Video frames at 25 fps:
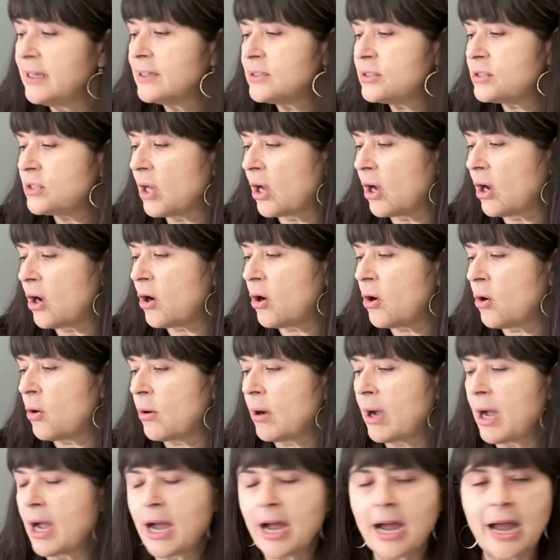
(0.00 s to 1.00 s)

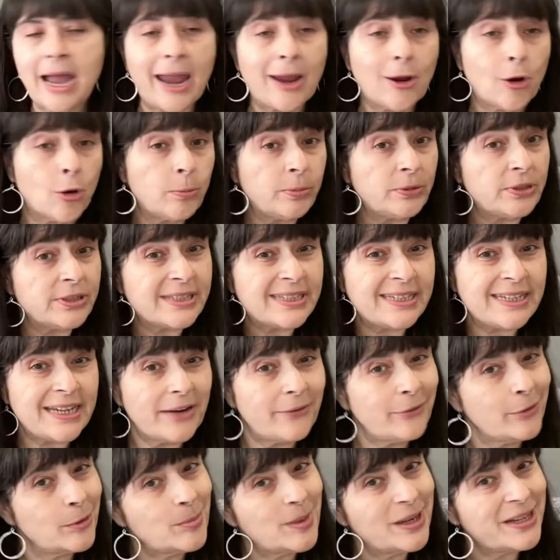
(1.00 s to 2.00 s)
So I hope to see
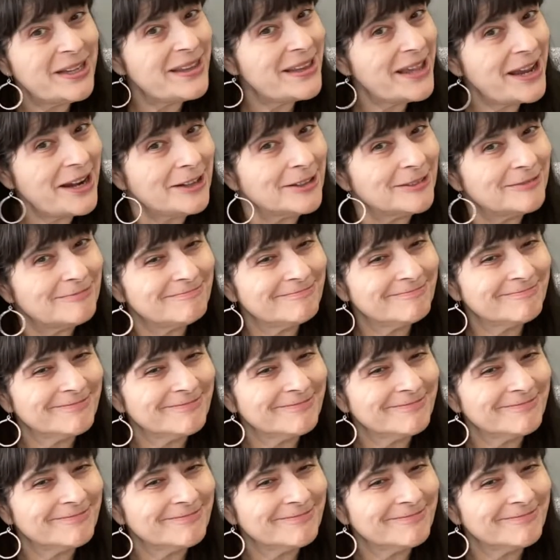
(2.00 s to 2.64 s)
everybody there.